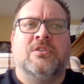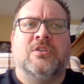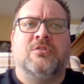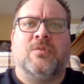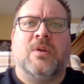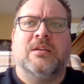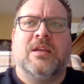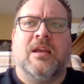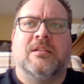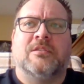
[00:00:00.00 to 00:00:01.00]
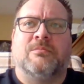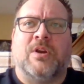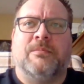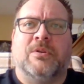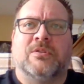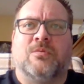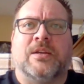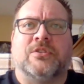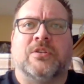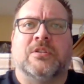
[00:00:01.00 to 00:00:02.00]
She tried to answer Brightbill's
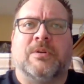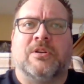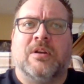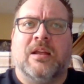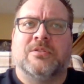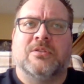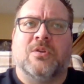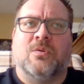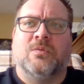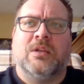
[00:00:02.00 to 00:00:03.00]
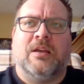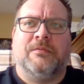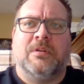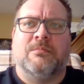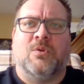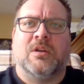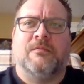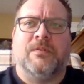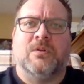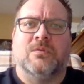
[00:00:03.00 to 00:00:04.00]
questions, but her answers only left him more
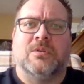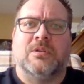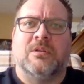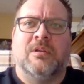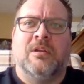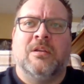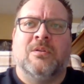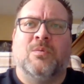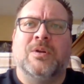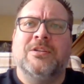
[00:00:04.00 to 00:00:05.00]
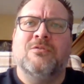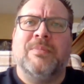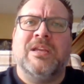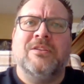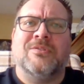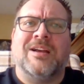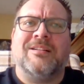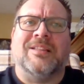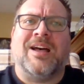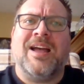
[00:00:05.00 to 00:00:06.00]
confused. "What do you mean you're
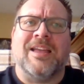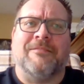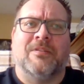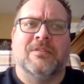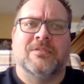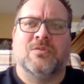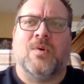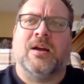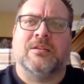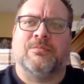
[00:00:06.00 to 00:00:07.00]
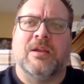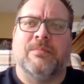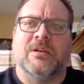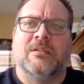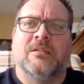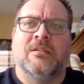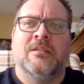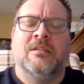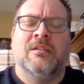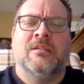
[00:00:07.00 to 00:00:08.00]
not alive?" squawked Brightbill.
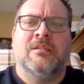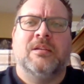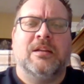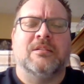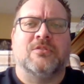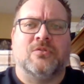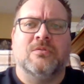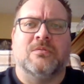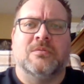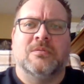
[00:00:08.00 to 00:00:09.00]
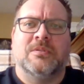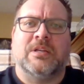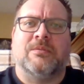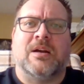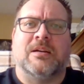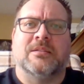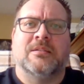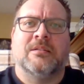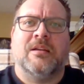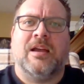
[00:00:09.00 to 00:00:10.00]
"It is true," said
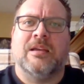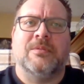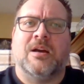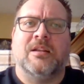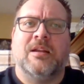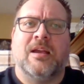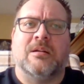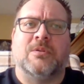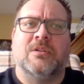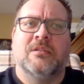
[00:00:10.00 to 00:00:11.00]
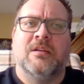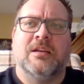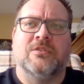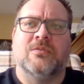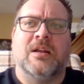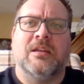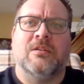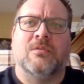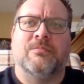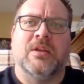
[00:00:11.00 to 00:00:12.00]
Roz. "I am not an animal. I do not
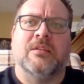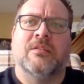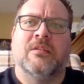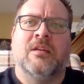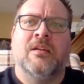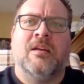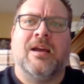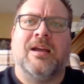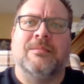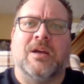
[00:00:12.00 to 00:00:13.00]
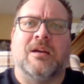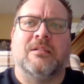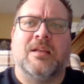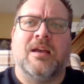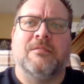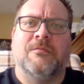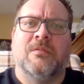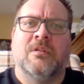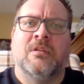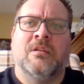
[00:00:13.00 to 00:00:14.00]
eat or breathe. I am not alive."